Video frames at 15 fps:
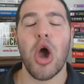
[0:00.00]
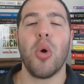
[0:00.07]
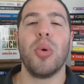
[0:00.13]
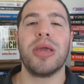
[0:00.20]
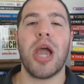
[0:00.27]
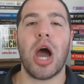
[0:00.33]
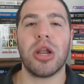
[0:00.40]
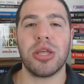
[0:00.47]

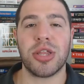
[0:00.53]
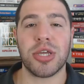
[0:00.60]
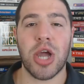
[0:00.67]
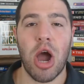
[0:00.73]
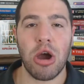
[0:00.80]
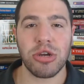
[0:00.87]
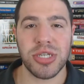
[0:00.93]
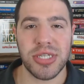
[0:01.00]
We got all the
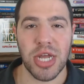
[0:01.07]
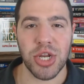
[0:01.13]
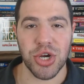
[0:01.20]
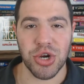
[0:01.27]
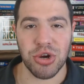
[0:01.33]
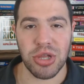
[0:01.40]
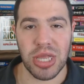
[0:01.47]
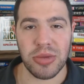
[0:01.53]
cars done
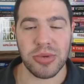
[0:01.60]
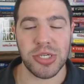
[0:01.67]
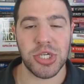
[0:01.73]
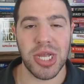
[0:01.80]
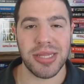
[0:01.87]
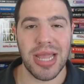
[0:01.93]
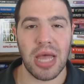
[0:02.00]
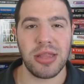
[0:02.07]
early. We
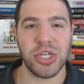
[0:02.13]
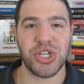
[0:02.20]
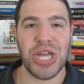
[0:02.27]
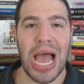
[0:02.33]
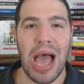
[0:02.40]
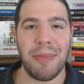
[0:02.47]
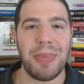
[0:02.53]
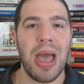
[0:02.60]
shut down the
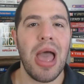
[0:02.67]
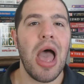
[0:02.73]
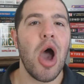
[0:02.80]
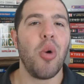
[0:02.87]
shop.